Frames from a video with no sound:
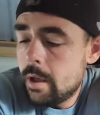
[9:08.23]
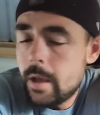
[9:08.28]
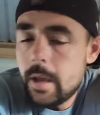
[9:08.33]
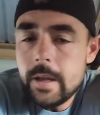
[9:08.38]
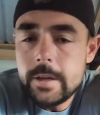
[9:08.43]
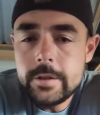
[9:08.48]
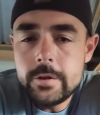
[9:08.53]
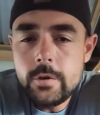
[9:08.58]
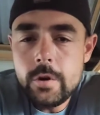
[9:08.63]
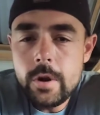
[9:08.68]

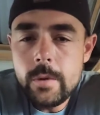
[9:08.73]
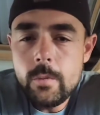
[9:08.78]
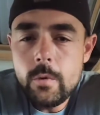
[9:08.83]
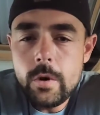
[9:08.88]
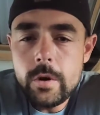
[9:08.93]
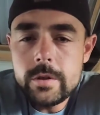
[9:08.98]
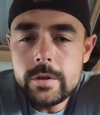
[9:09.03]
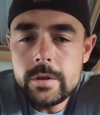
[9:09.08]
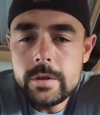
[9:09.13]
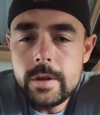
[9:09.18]
Each grip
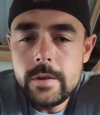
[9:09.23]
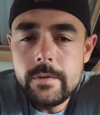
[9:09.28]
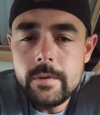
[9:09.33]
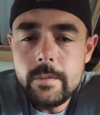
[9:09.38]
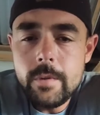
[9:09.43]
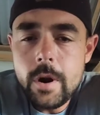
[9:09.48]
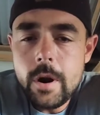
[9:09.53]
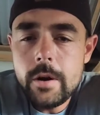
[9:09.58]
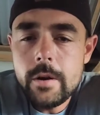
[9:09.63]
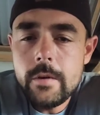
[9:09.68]
works a
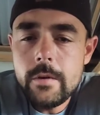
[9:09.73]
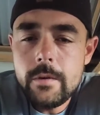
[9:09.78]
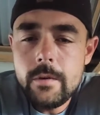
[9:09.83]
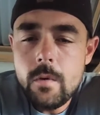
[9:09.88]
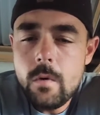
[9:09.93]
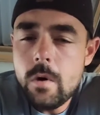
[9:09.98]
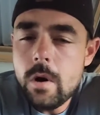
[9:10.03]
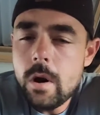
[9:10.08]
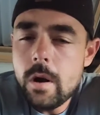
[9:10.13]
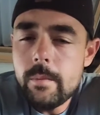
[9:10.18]
different part of your
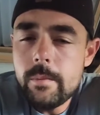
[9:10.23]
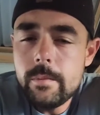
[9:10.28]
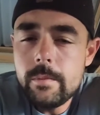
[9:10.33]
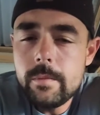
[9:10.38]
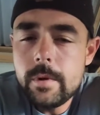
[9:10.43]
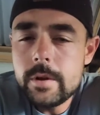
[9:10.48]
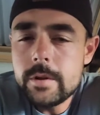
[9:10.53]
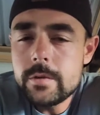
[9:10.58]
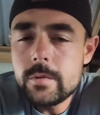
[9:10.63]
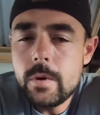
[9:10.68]

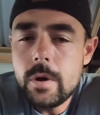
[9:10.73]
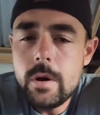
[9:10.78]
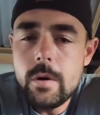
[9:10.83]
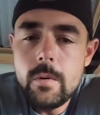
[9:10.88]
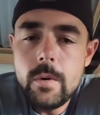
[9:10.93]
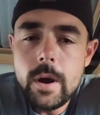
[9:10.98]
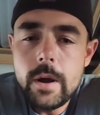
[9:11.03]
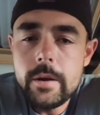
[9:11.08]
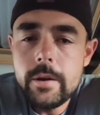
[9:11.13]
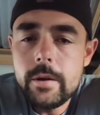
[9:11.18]
forearm as
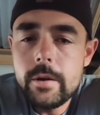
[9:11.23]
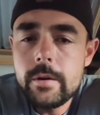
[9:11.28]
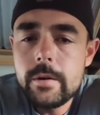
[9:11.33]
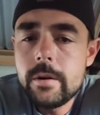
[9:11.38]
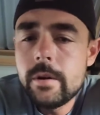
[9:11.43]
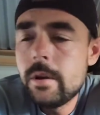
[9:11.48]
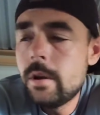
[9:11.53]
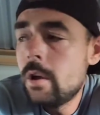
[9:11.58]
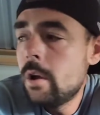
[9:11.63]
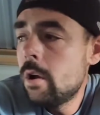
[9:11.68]
well while you're
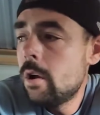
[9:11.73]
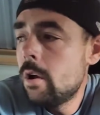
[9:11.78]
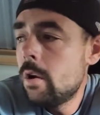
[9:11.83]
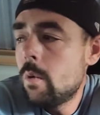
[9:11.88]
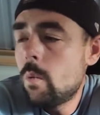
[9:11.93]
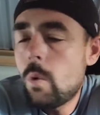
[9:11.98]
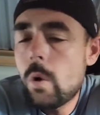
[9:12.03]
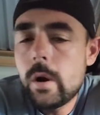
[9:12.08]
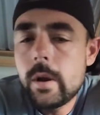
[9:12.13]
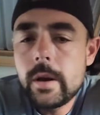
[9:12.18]

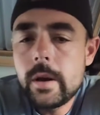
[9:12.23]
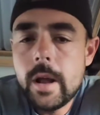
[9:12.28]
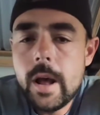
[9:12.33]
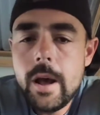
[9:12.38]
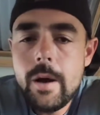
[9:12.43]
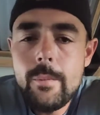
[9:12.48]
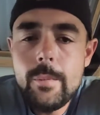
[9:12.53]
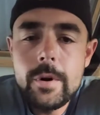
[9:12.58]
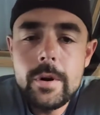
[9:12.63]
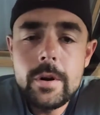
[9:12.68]
working
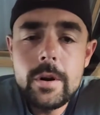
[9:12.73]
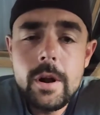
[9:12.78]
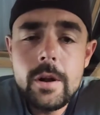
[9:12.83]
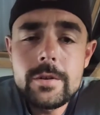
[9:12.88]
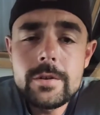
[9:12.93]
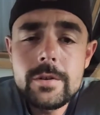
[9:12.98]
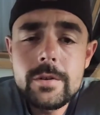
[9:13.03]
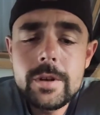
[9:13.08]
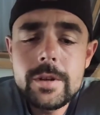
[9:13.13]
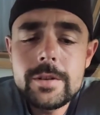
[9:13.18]
out, but it
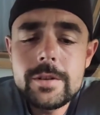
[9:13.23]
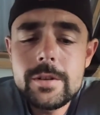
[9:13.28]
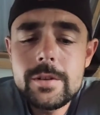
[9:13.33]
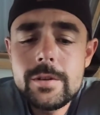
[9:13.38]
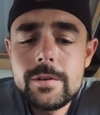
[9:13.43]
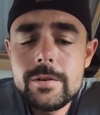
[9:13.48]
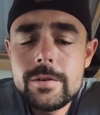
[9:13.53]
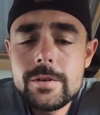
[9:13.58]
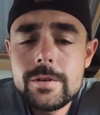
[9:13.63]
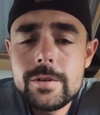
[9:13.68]
also gets
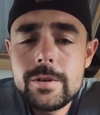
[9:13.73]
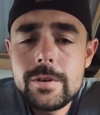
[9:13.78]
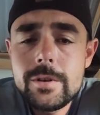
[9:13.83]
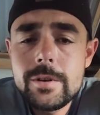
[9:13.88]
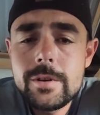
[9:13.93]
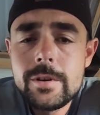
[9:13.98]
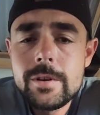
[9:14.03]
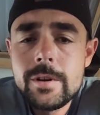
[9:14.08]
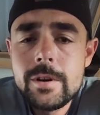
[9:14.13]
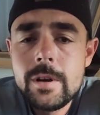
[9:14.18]
you used
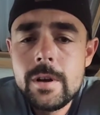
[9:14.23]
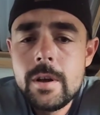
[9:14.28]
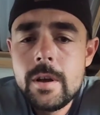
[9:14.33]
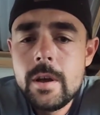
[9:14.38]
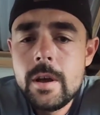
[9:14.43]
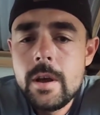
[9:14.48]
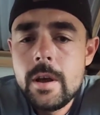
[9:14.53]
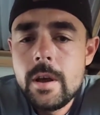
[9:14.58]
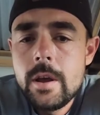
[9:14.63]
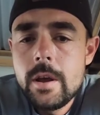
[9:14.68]
to
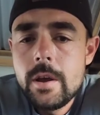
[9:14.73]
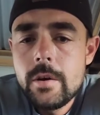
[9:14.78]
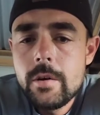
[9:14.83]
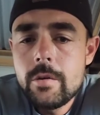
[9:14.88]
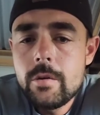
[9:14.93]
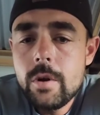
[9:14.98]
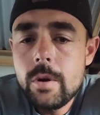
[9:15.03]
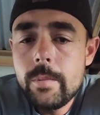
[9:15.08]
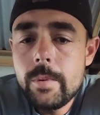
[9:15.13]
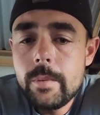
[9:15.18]

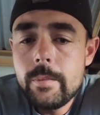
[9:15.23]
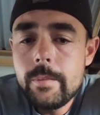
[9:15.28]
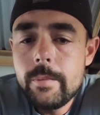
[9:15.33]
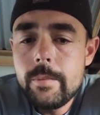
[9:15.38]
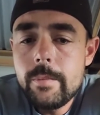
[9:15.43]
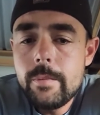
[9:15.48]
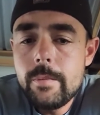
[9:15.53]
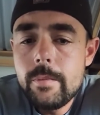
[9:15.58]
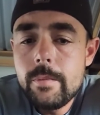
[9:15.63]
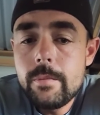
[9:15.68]
gripping
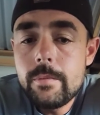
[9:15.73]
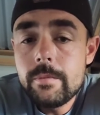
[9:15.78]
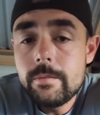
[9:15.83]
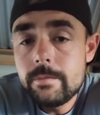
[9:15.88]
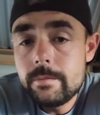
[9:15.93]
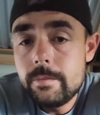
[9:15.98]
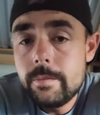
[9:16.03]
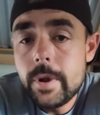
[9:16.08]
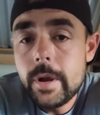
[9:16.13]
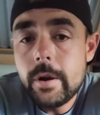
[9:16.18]

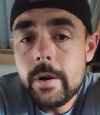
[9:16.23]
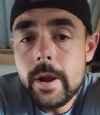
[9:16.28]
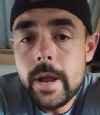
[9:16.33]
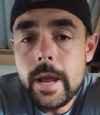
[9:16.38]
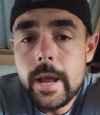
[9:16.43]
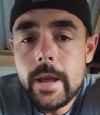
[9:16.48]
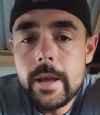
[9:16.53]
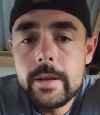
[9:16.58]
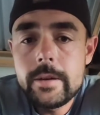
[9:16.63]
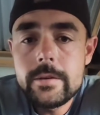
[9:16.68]
bigger
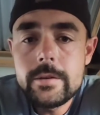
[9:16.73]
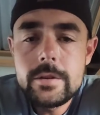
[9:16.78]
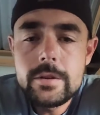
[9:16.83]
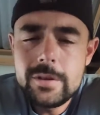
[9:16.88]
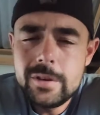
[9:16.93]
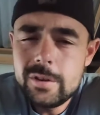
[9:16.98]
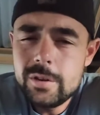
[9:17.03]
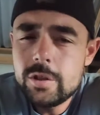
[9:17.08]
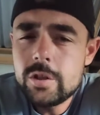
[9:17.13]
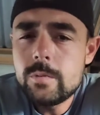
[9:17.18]

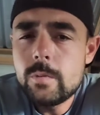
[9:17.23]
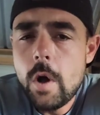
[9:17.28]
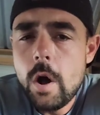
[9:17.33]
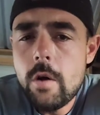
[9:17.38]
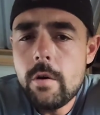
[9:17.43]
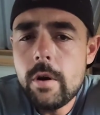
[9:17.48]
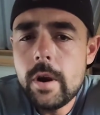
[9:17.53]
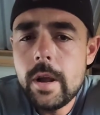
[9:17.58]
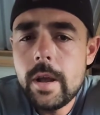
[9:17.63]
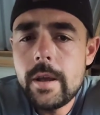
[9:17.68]
hands,
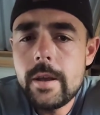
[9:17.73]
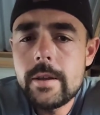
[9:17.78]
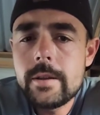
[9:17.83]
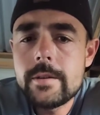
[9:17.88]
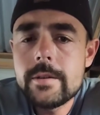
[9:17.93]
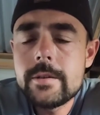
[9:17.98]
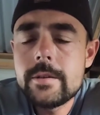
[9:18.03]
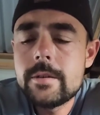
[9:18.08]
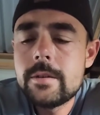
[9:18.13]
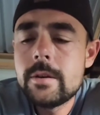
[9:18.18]
smaller
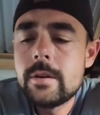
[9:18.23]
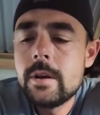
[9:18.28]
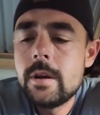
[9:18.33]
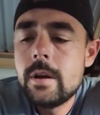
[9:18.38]
hands.